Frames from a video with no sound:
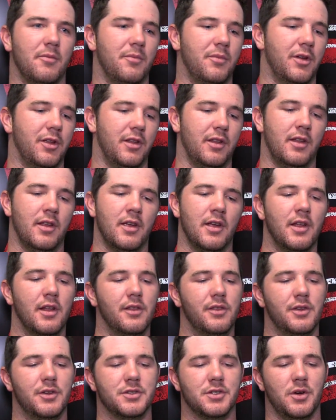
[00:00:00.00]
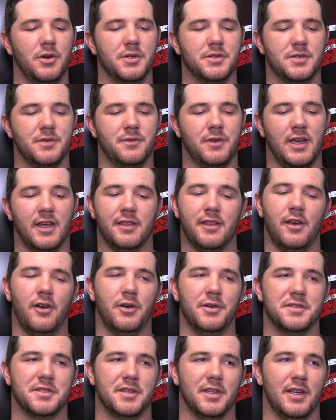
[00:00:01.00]
But there's always the fact they
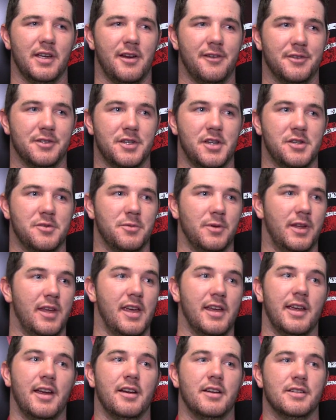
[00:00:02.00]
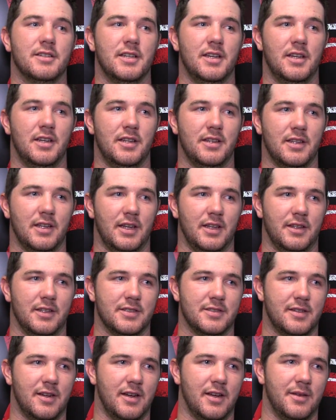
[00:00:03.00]
always in the conversation, we can't guarantee anything at
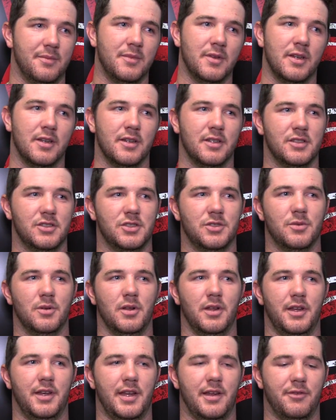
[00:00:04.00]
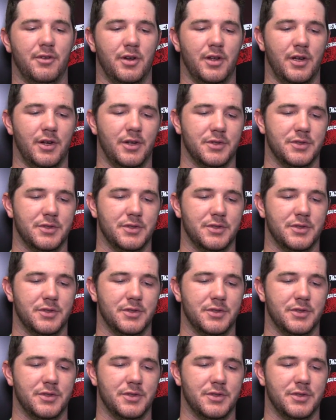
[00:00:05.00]
this time. So you really never know.